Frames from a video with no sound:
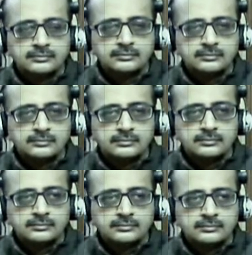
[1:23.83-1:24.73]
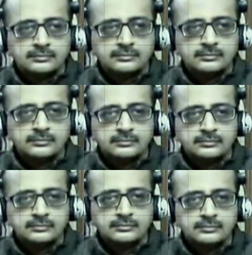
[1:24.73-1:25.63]

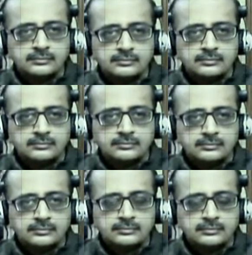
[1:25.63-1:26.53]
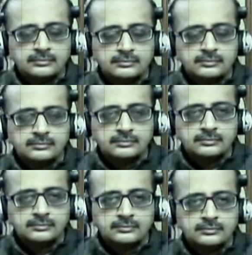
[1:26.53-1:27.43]

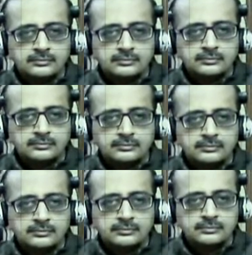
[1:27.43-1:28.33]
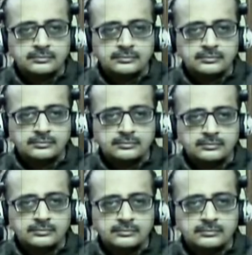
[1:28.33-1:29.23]

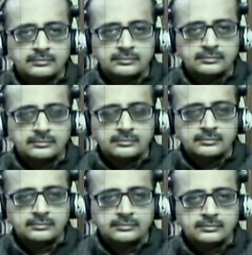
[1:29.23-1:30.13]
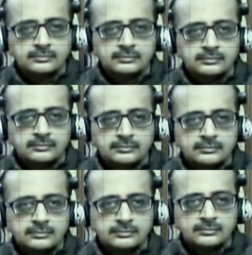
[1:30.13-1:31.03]

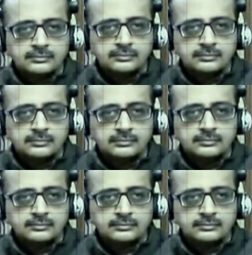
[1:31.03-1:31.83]
(not speaking)